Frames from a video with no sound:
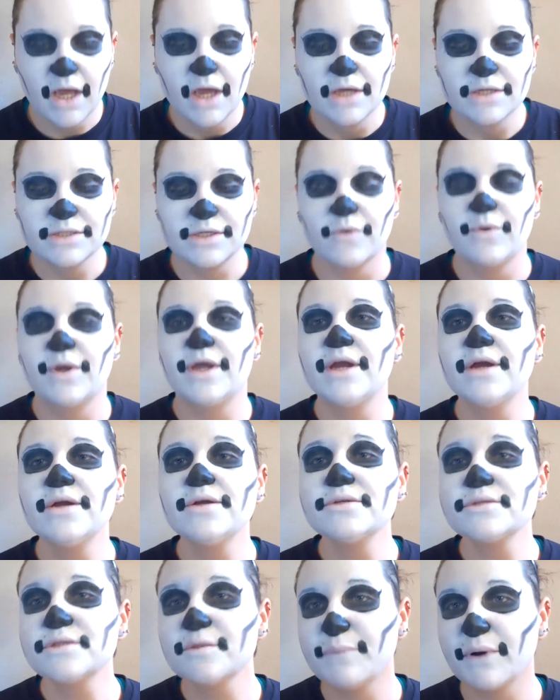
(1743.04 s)
so
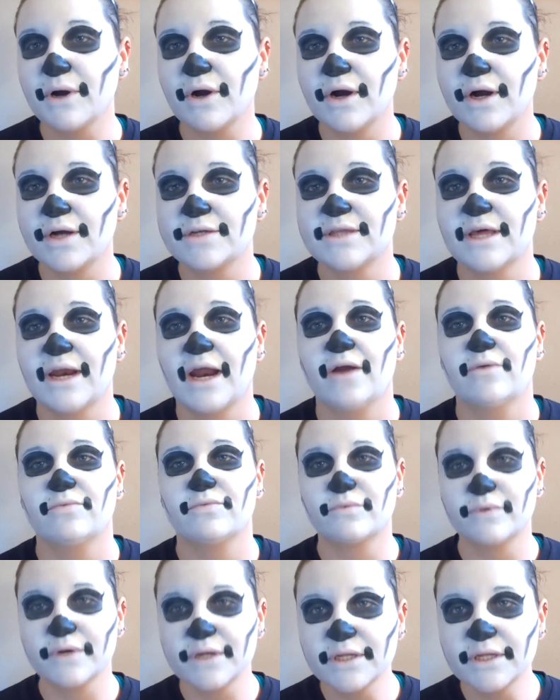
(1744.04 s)
here's the part that I
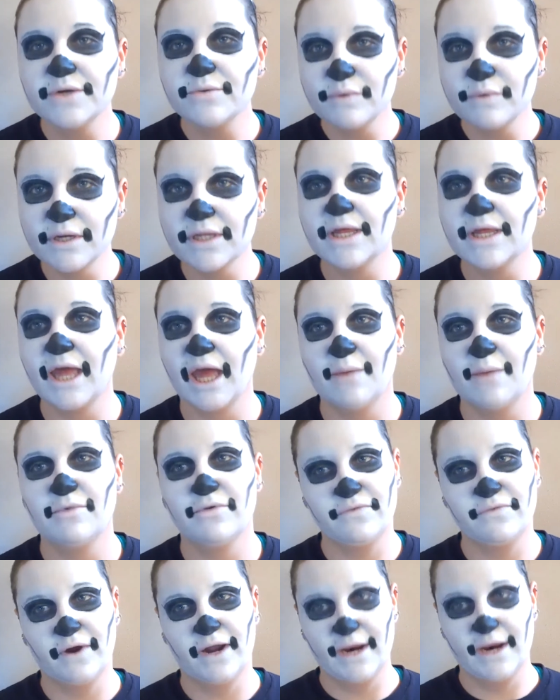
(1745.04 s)
really am
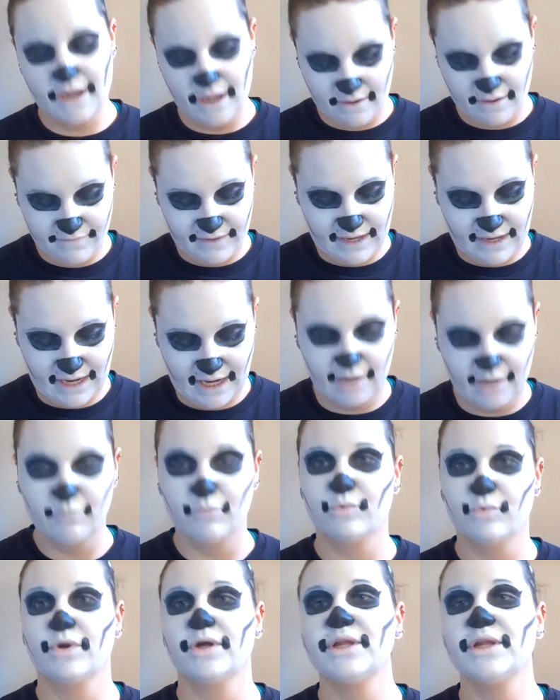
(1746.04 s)
afraid of, and I am
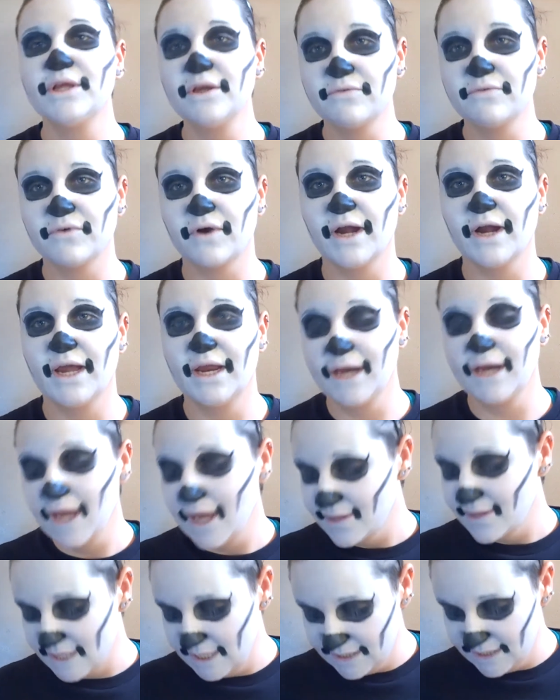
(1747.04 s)
really afraid
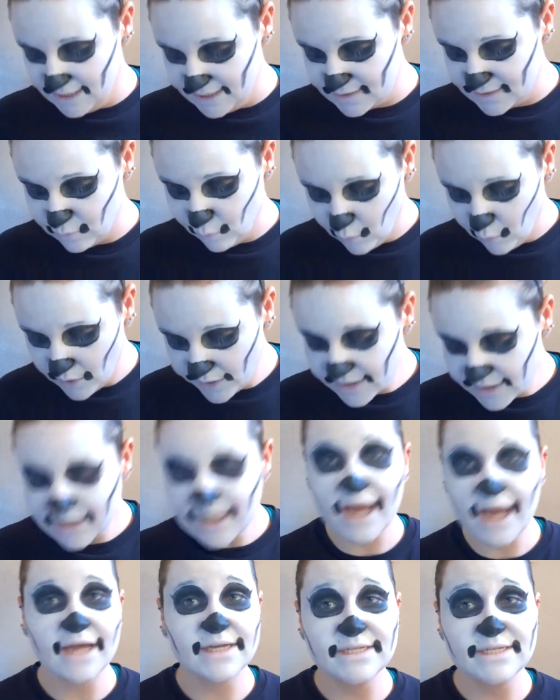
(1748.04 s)
that this one
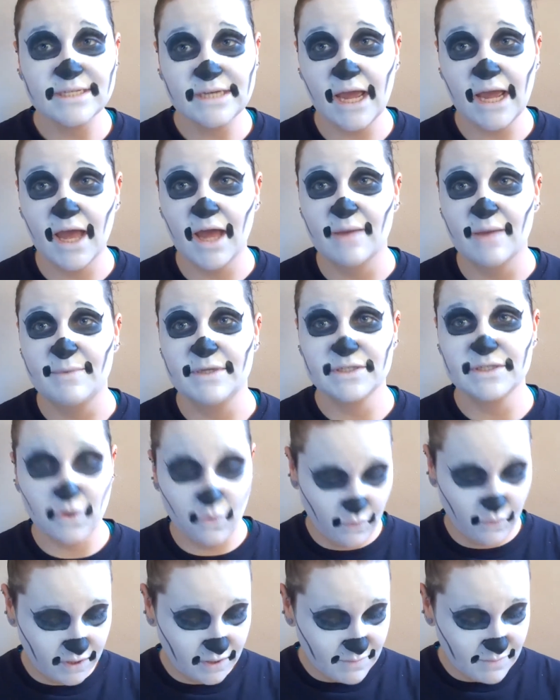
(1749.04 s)
last step is
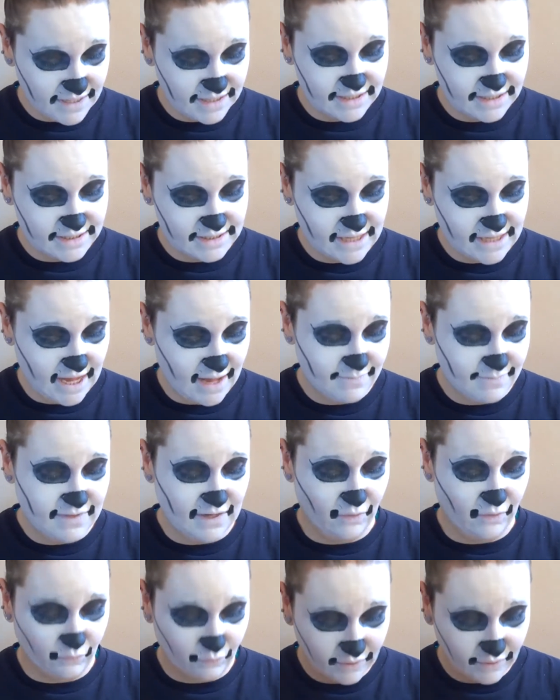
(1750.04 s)
going to be the step that
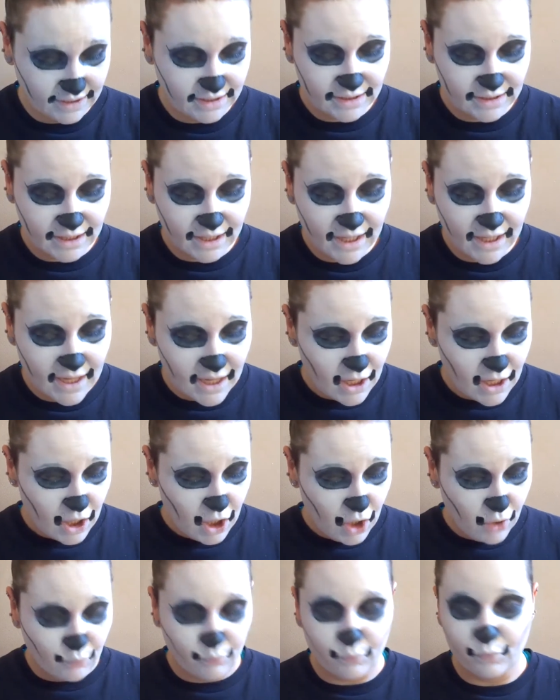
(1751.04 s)
really
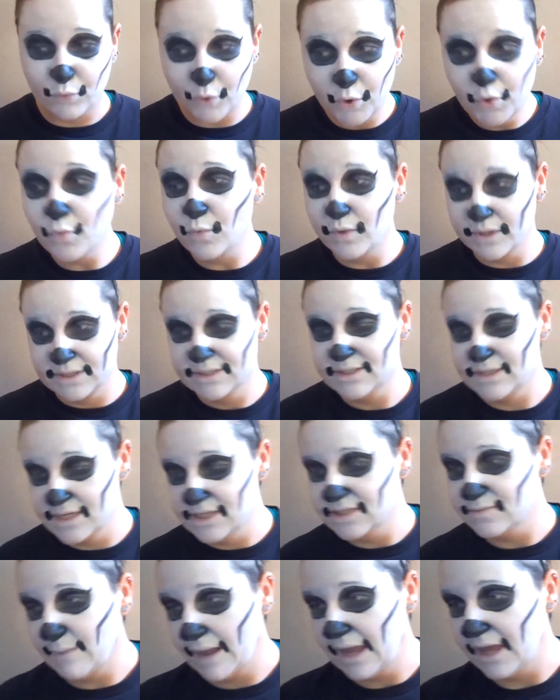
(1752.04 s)
ruins this
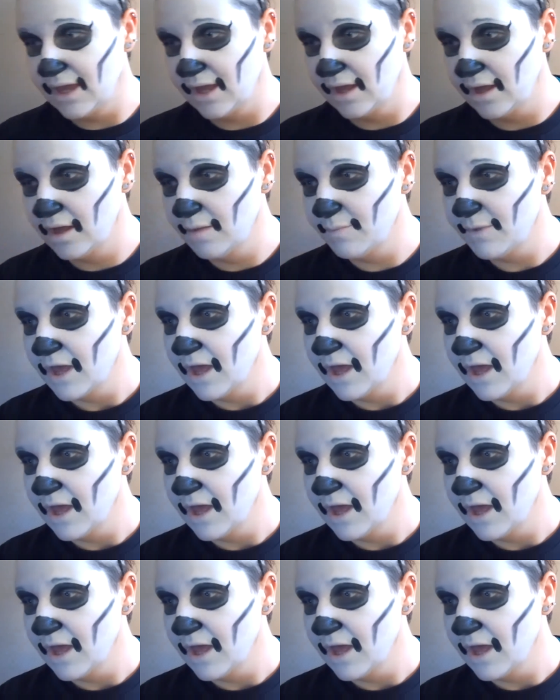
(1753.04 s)
makeup.